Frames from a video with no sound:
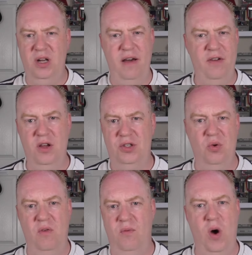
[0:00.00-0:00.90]
another
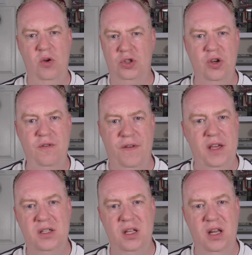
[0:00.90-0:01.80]
sort of 1 or 2
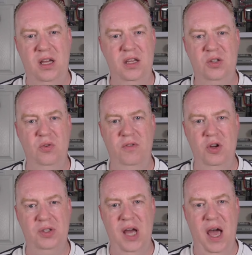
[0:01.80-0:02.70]
things that Nicky sort of
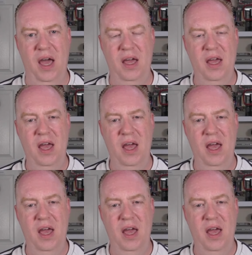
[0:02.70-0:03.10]
looked at,